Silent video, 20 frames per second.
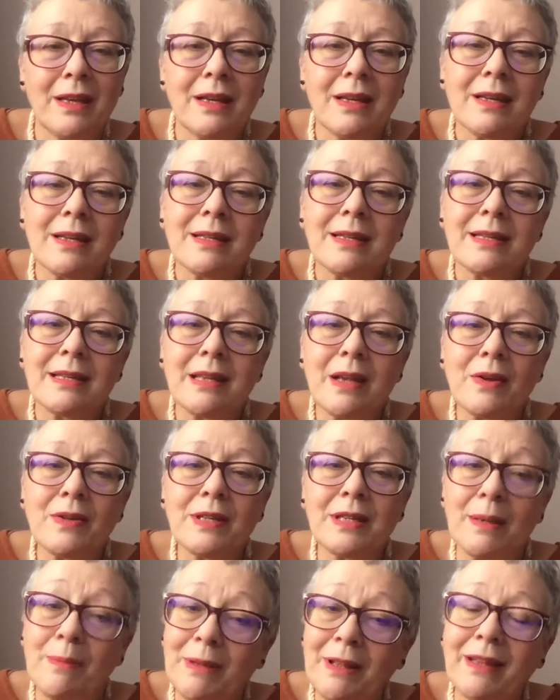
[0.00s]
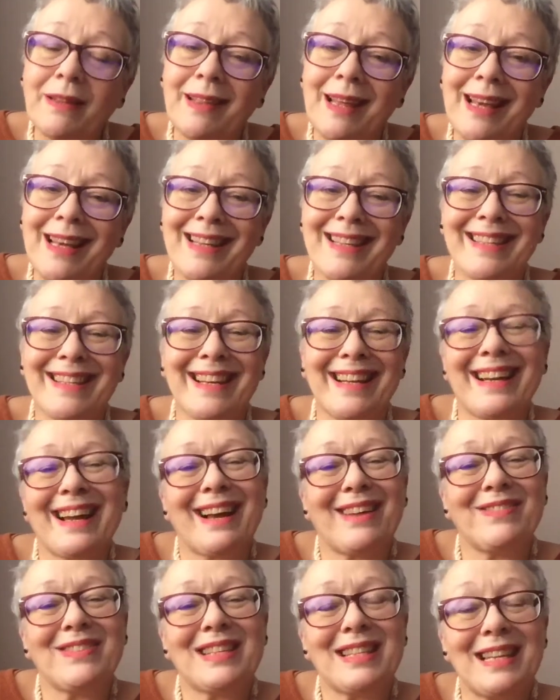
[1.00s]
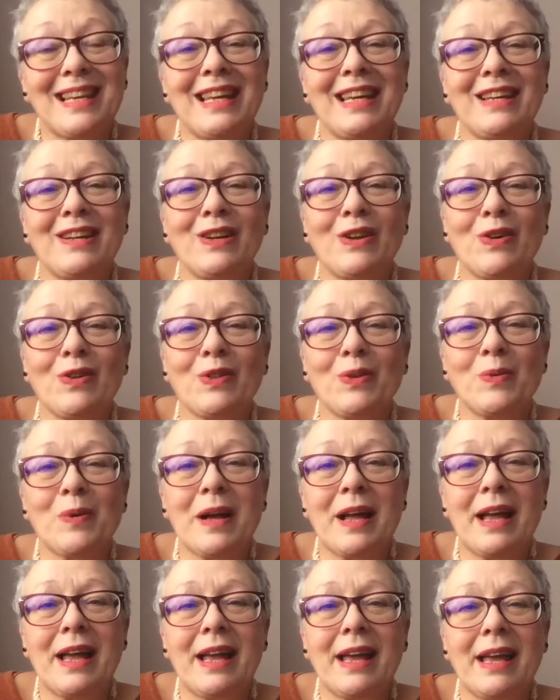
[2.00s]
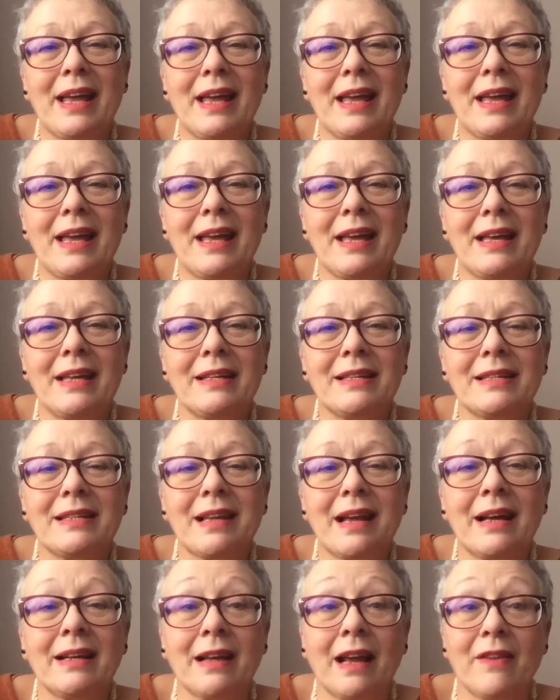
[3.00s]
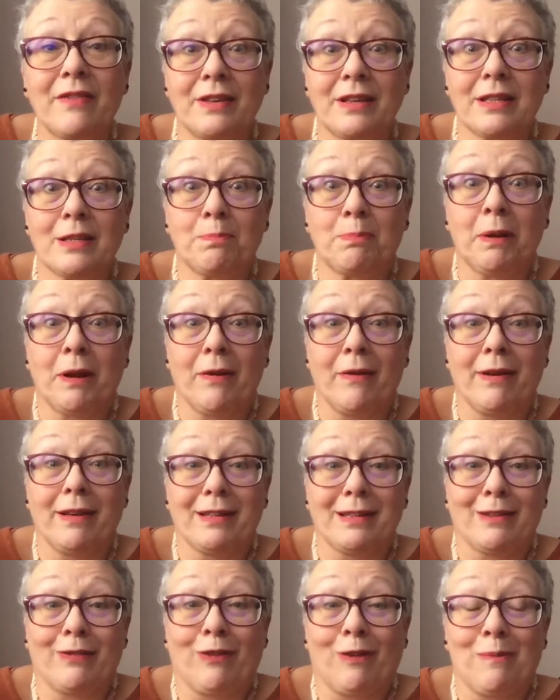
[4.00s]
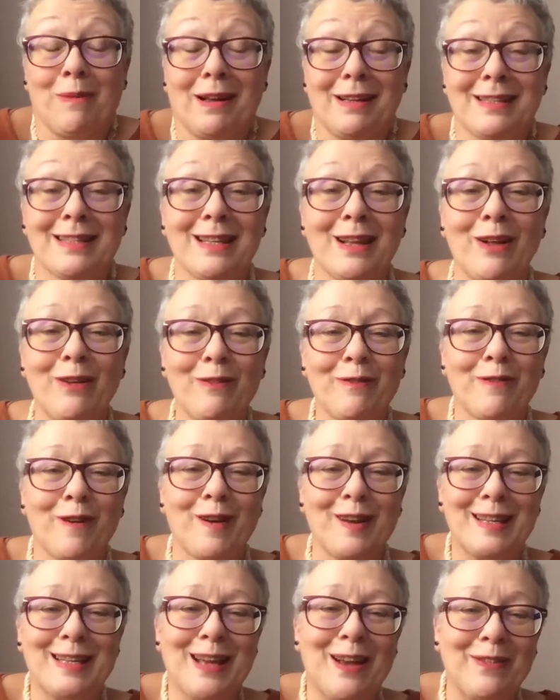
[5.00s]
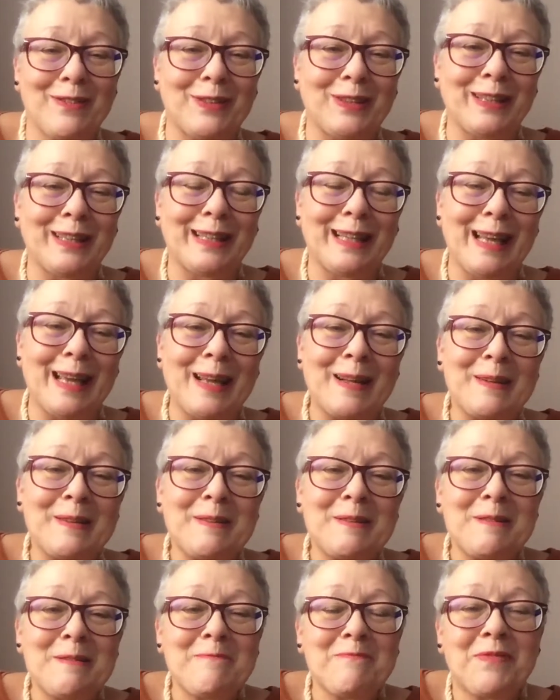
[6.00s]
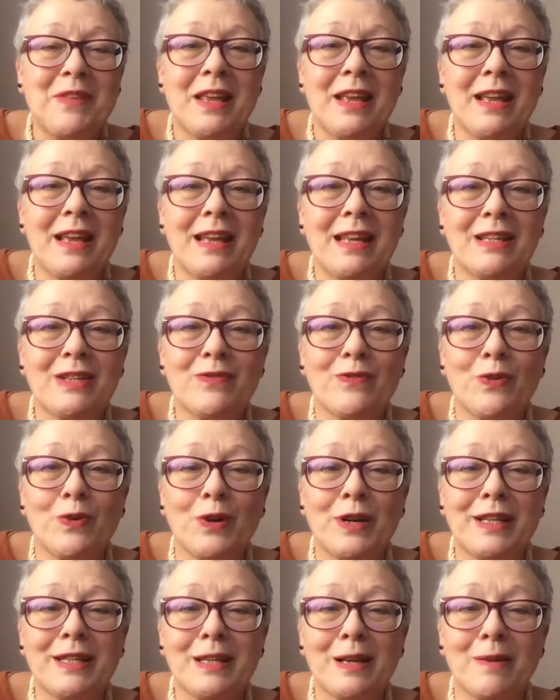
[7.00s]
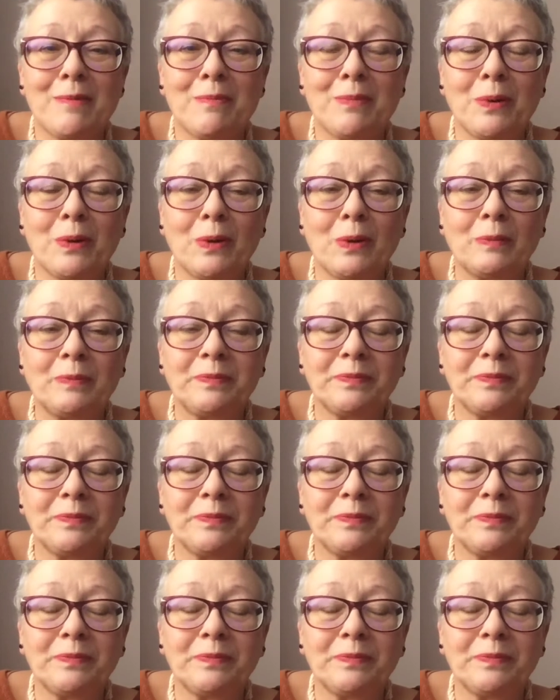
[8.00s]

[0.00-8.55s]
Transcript: So, some of the things that I've seen along the way is, and I've experienced for myself very definitely, is, for example,